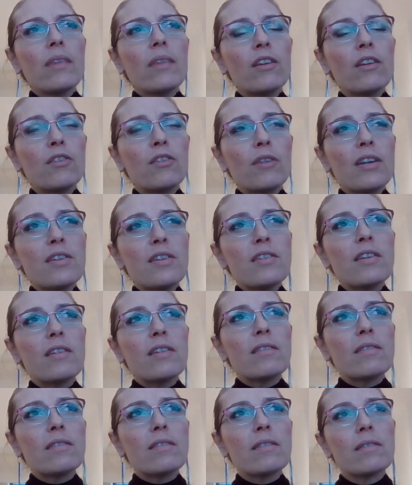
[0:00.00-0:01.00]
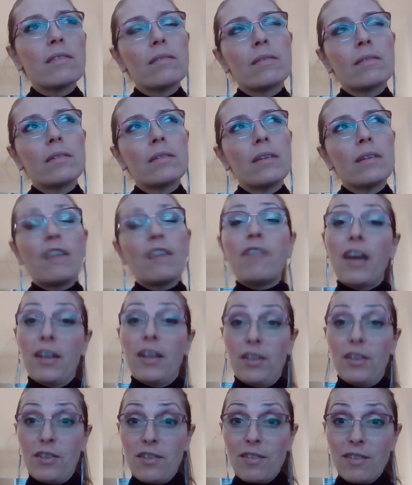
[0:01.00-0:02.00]
transient
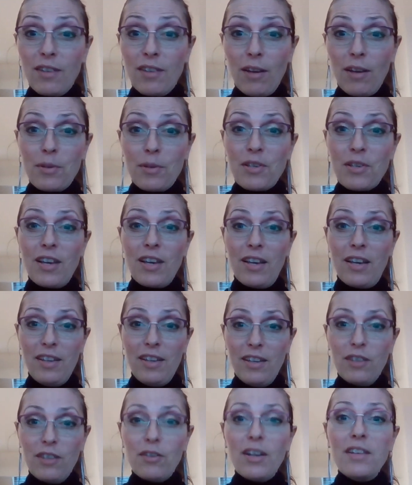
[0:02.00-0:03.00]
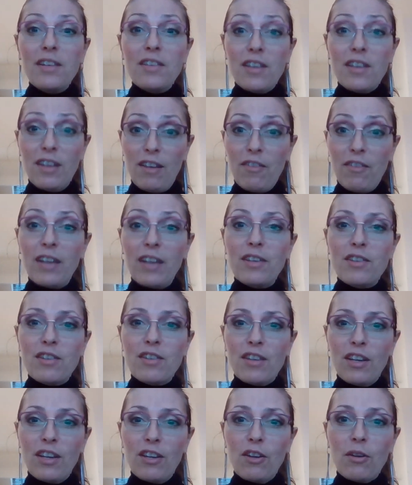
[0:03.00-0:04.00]
events, I would say. Transient events
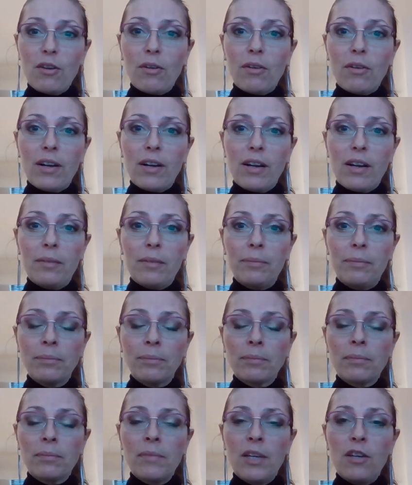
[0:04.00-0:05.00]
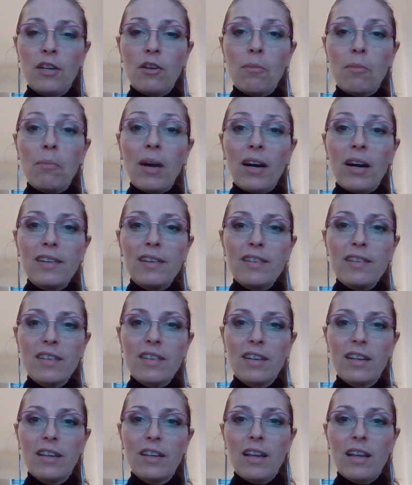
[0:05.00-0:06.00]
in your mind
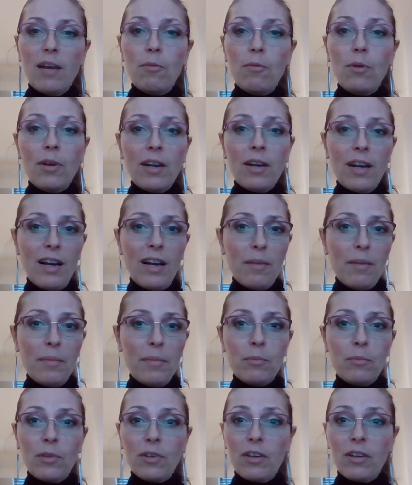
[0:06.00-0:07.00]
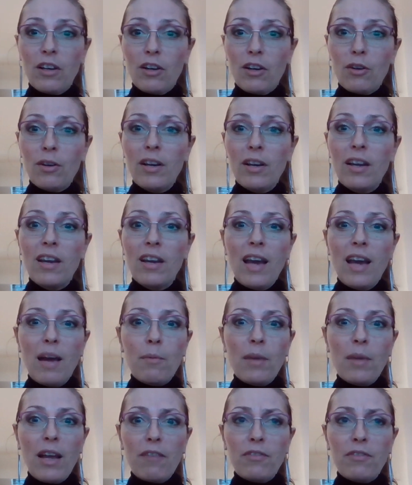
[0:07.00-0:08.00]
that will come and will go. And
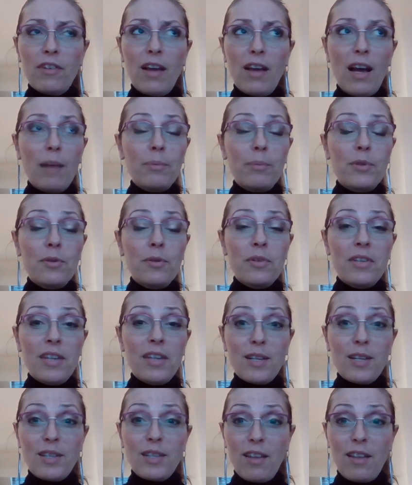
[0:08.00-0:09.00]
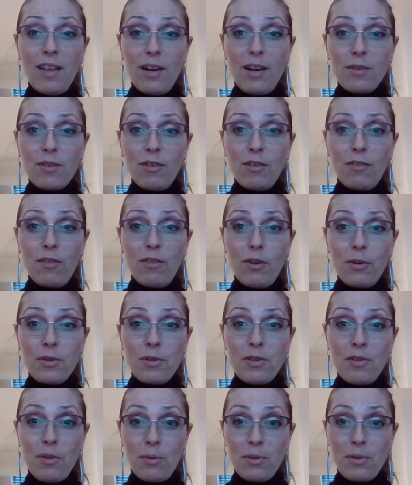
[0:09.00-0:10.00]
we have up to 60,000 of
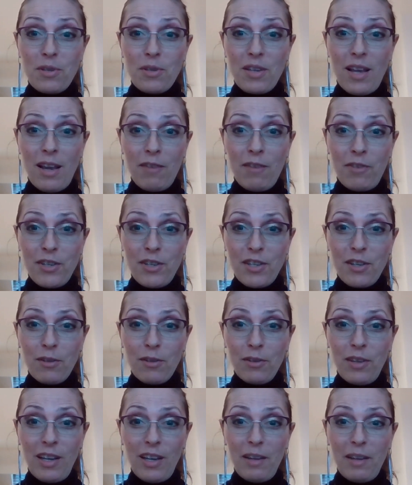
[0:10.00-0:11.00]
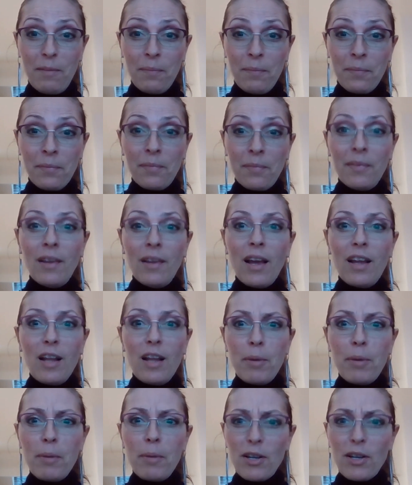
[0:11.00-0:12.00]
those thoughts every single day. And they're
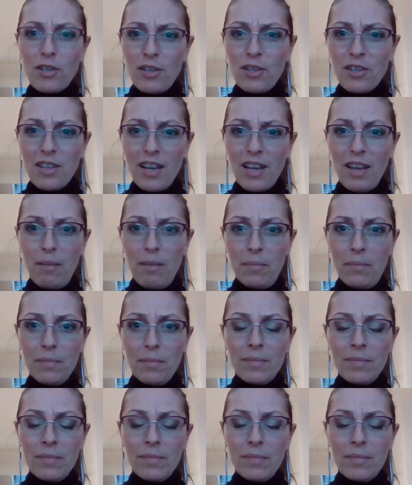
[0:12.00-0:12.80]
pretty much the same